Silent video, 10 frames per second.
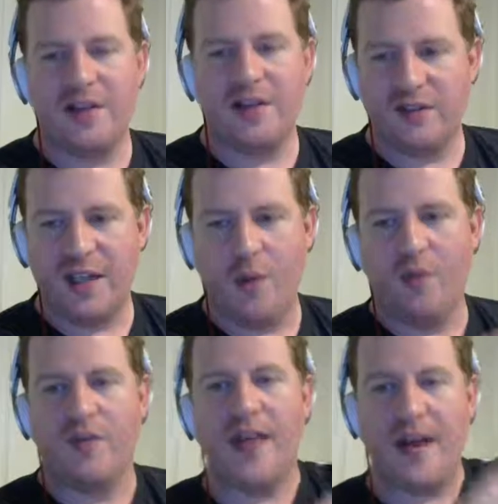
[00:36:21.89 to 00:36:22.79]
to get
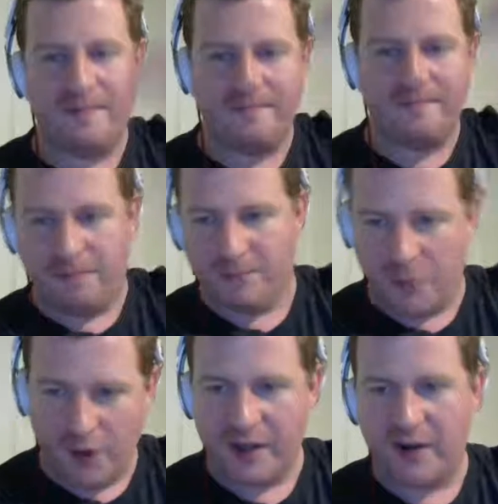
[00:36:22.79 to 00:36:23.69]
over that
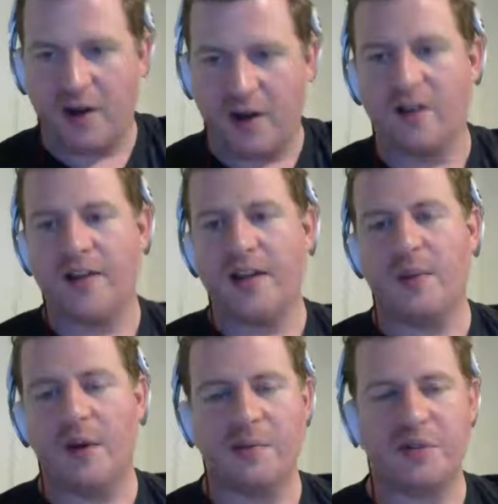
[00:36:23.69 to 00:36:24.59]
learning curve, and then
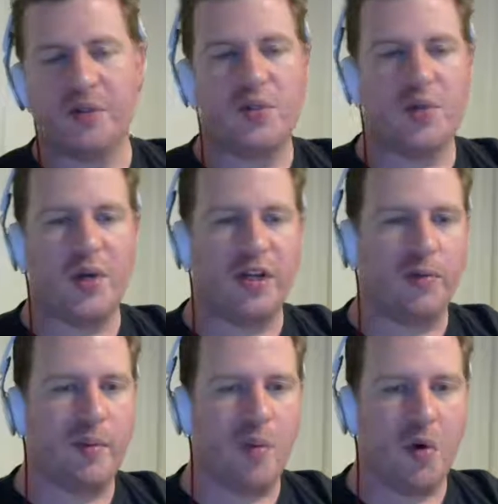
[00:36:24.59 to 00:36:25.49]
we were able to enjoy it a
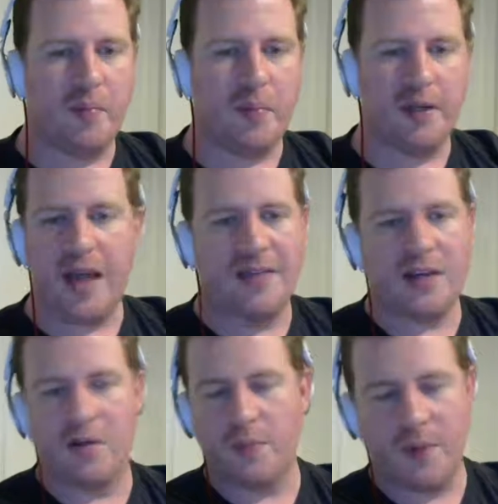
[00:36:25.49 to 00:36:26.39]
little bit more. But I
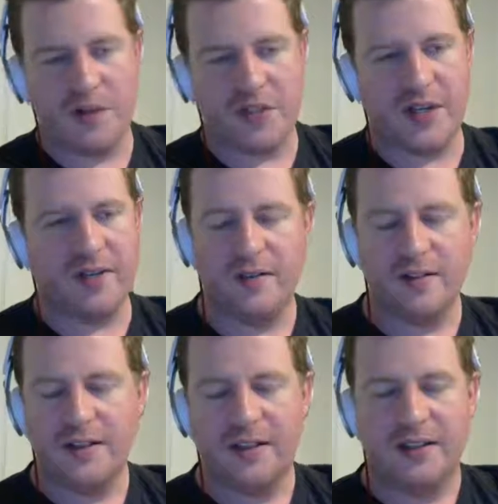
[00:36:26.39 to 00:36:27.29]
think you pretty much said
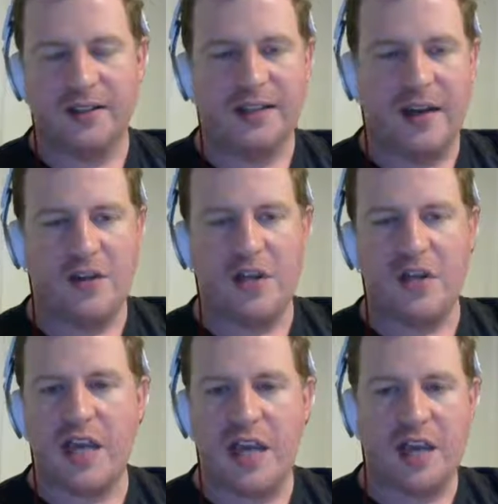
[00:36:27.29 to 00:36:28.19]
everything
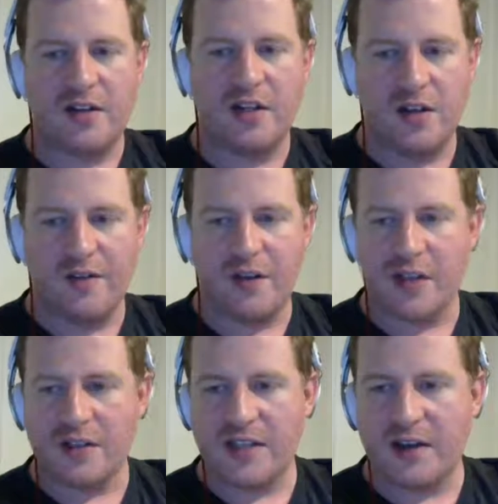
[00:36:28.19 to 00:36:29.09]
you can. Did you have anything
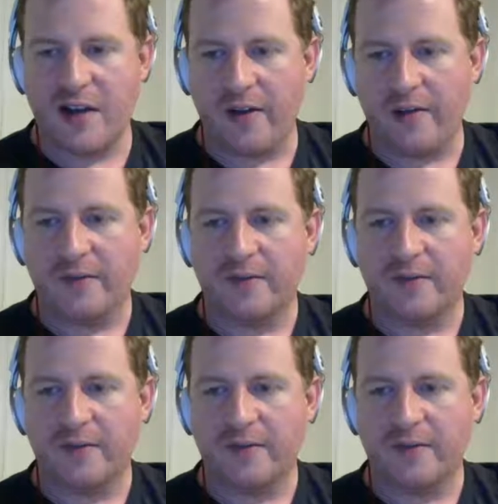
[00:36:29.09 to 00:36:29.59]
else to add, Kyle?